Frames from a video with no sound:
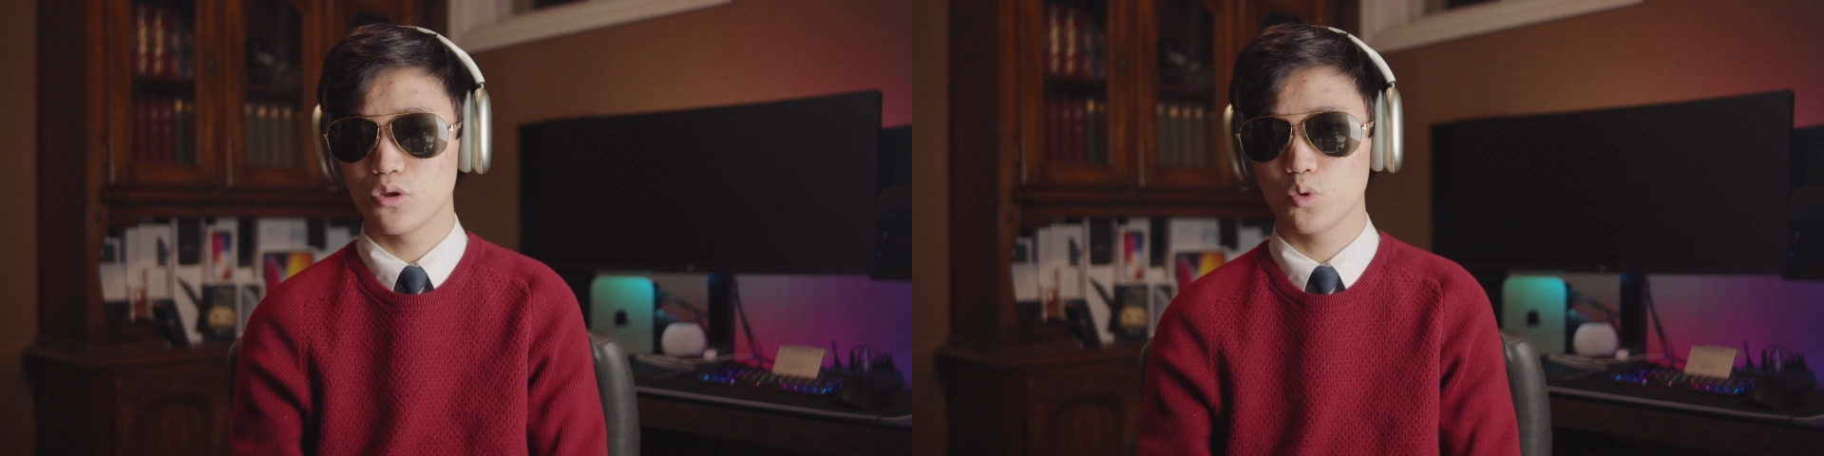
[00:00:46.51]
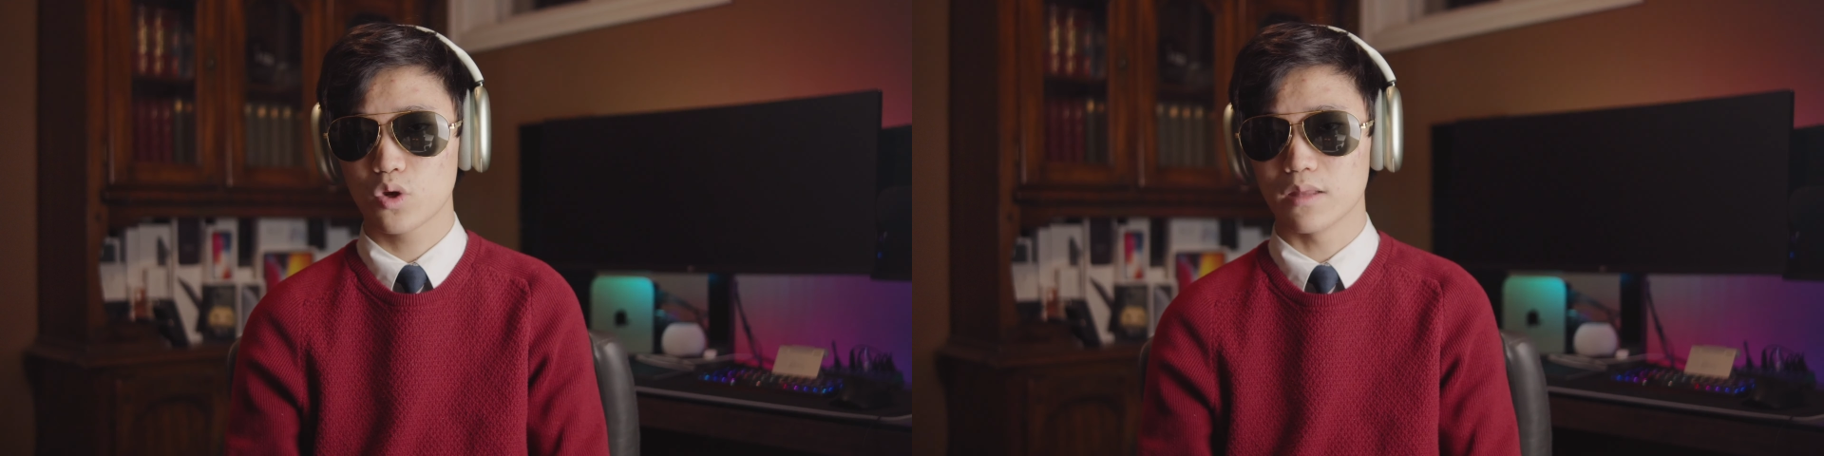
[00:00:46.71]

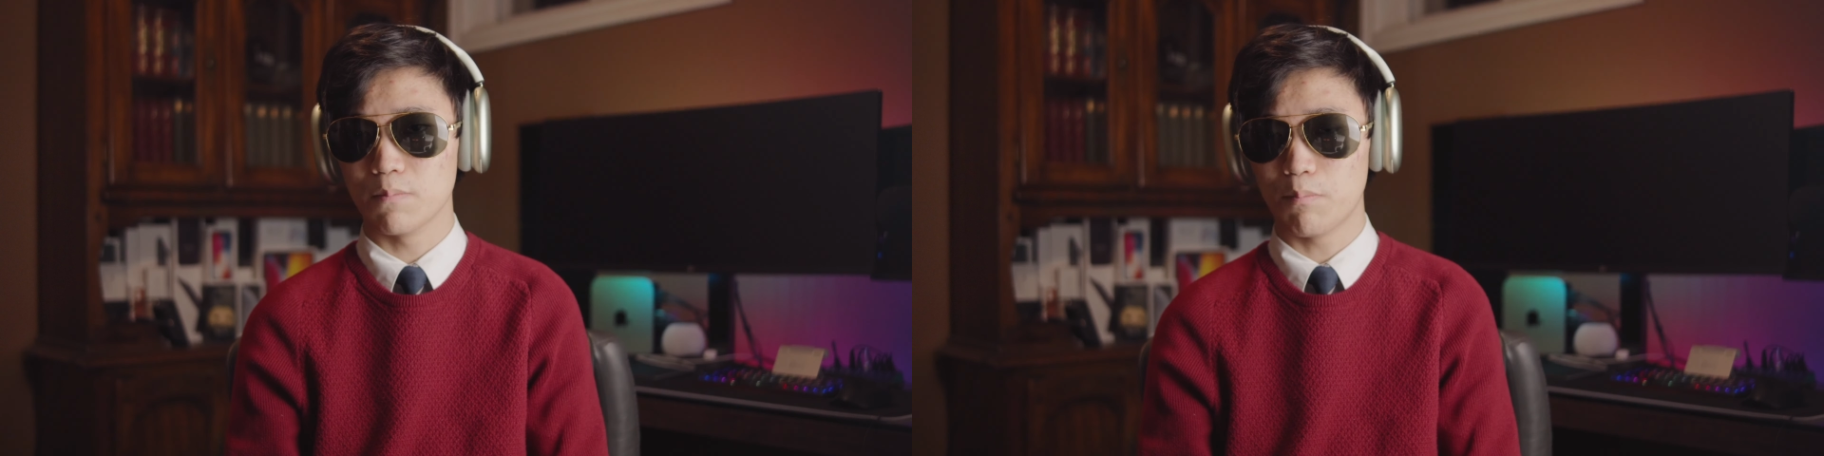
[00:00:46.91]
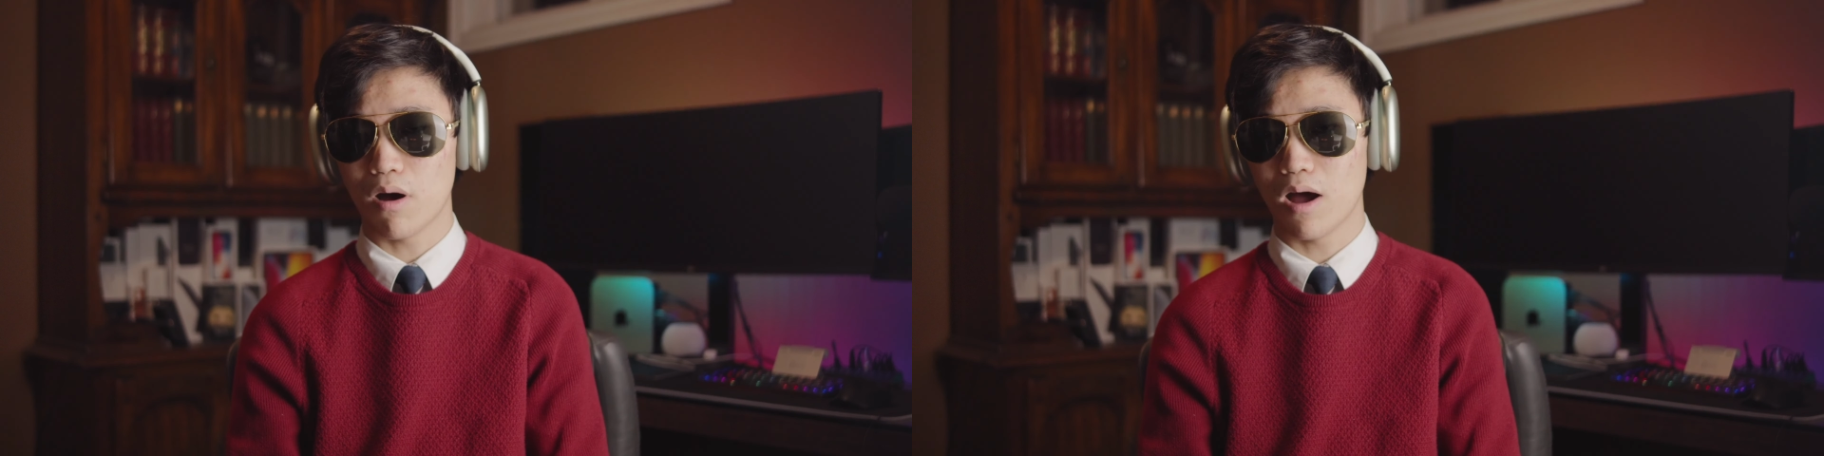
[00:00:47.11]
you can
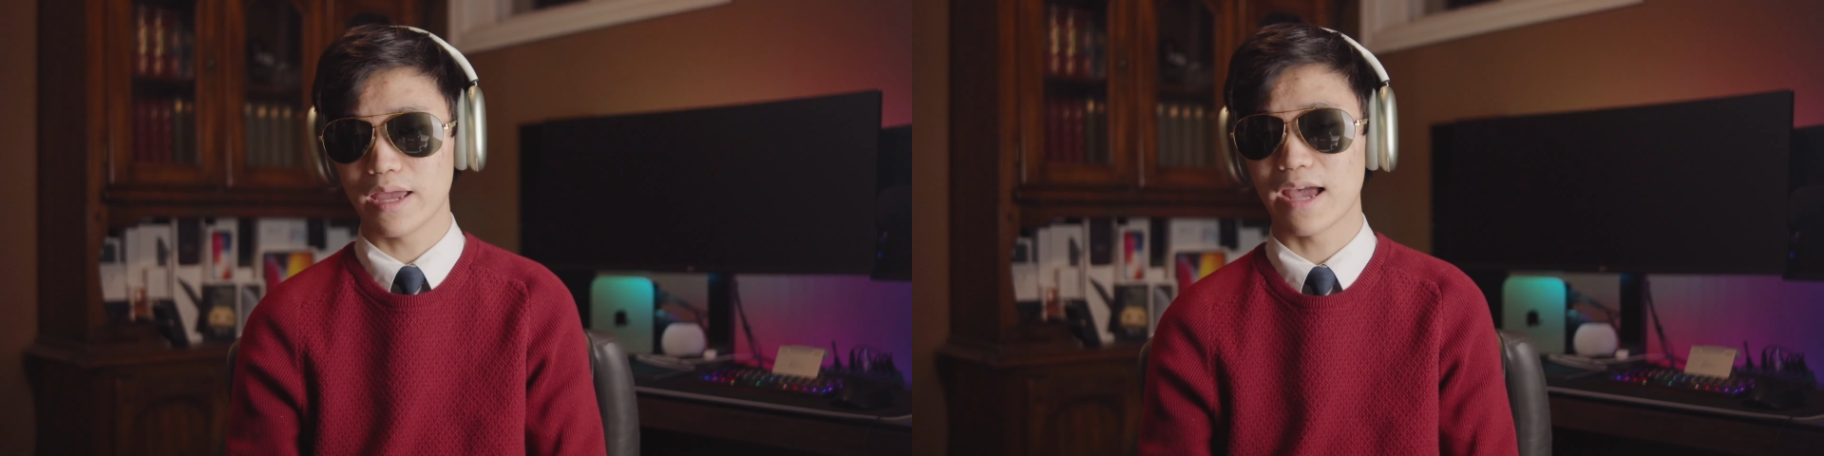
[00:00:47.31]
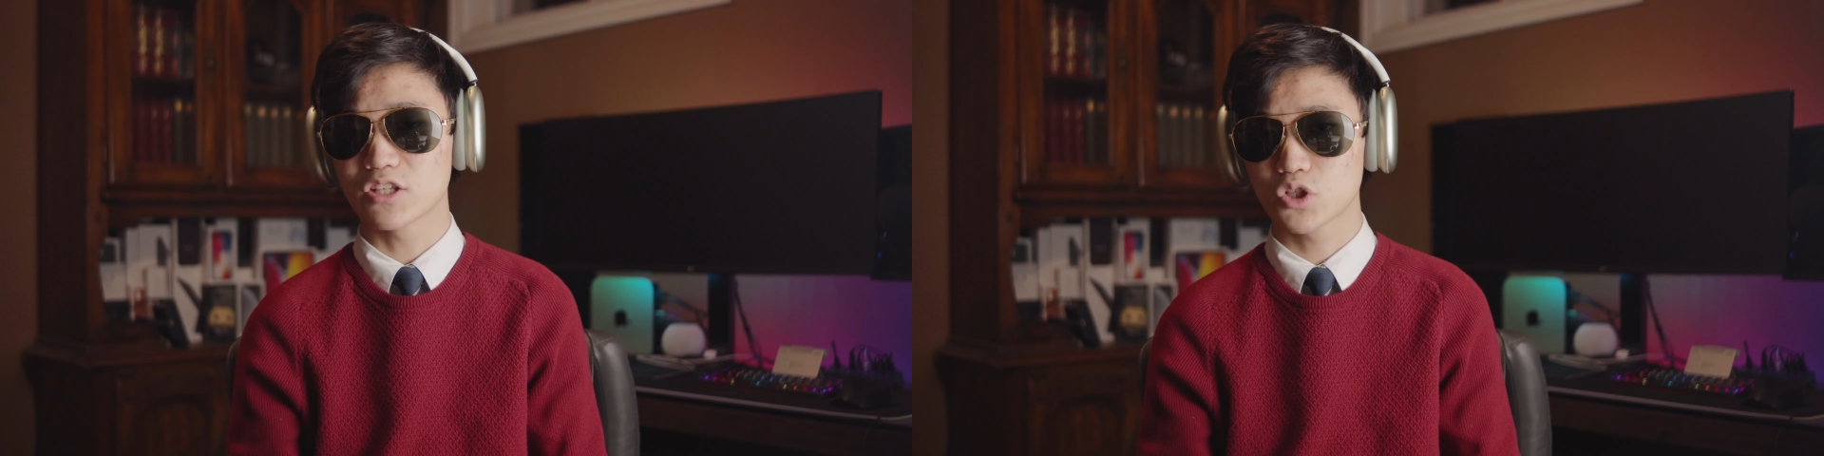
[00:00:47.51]
buy
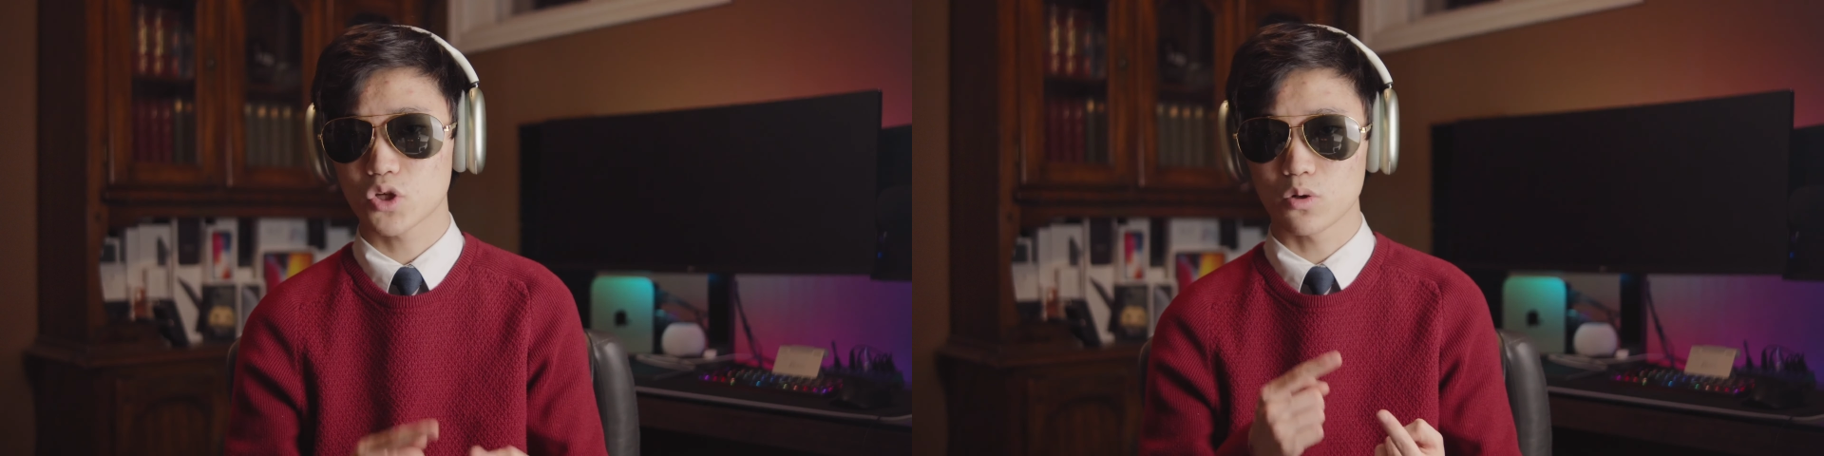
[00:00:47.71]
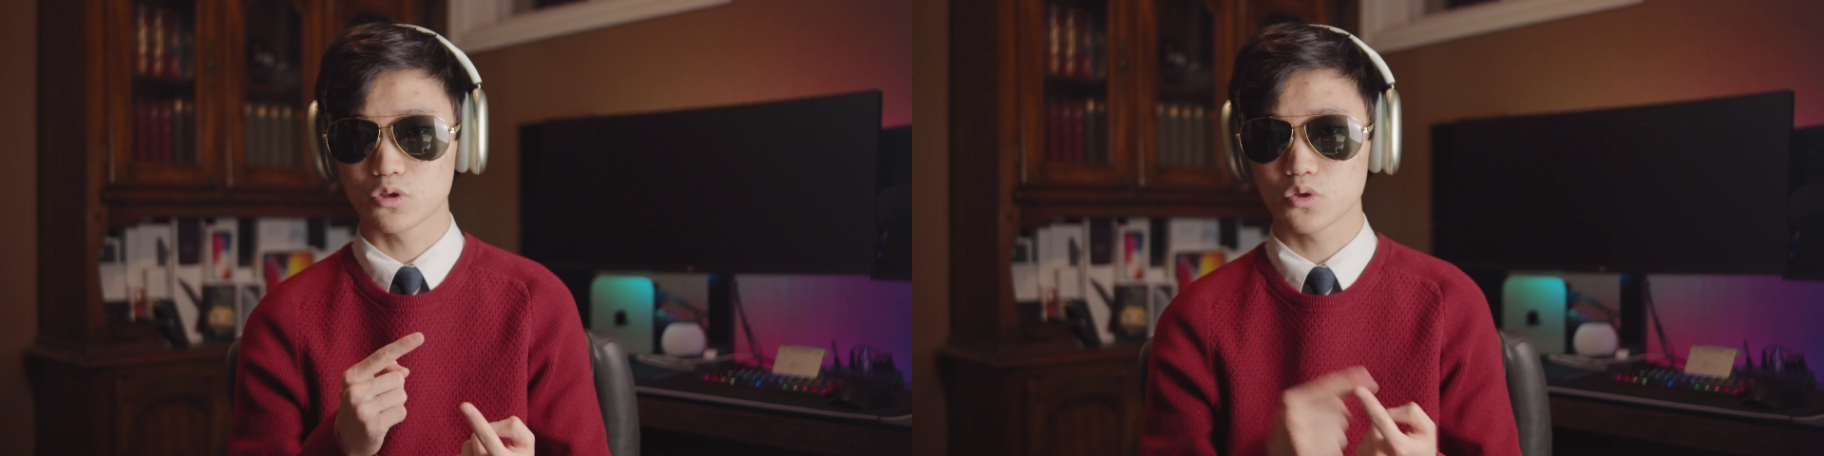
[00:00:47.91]

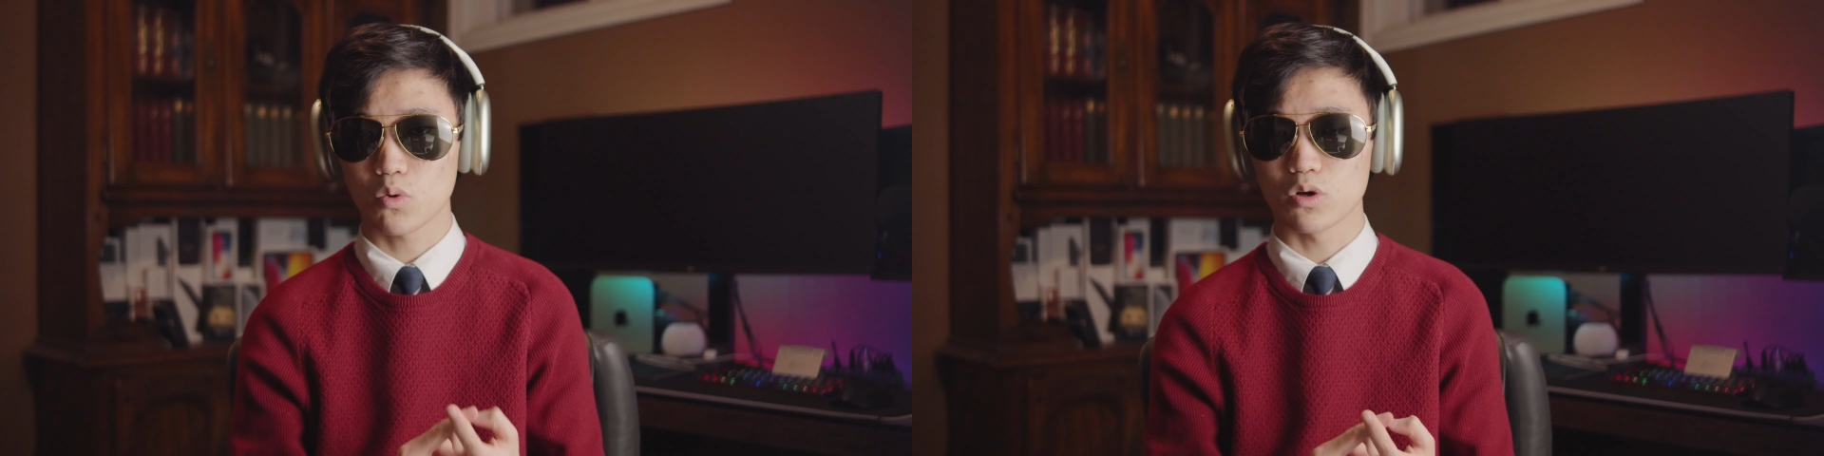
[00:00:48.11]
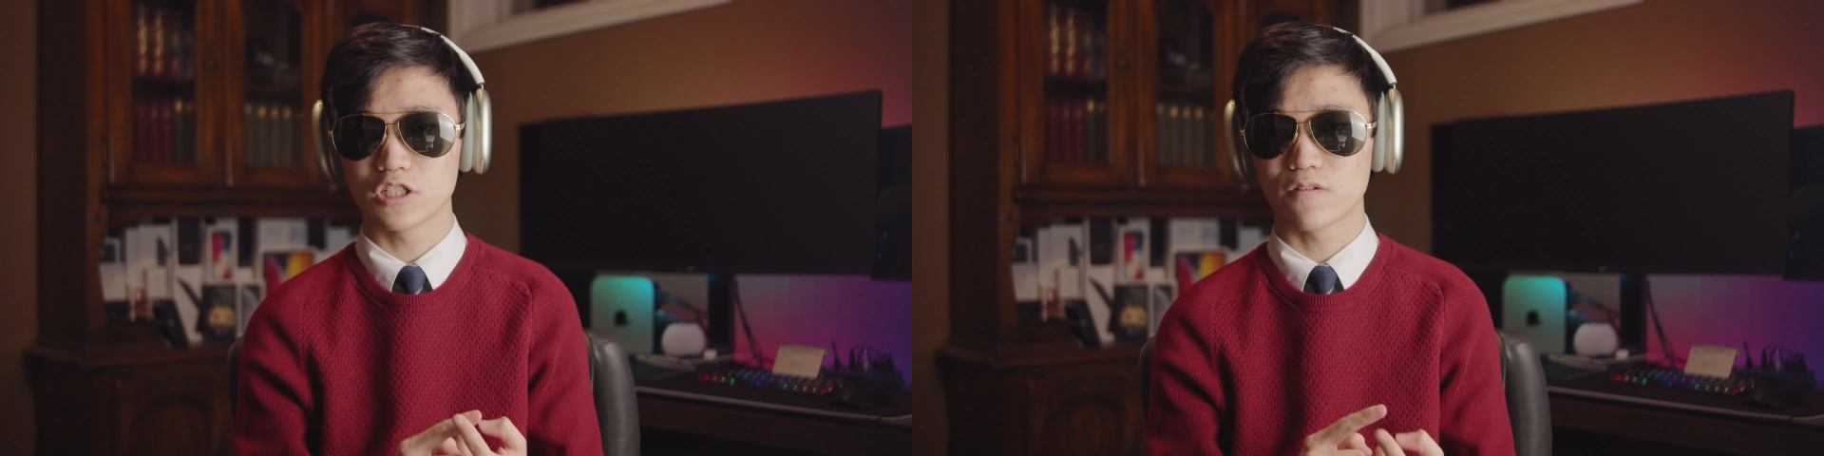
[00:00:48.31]
external storage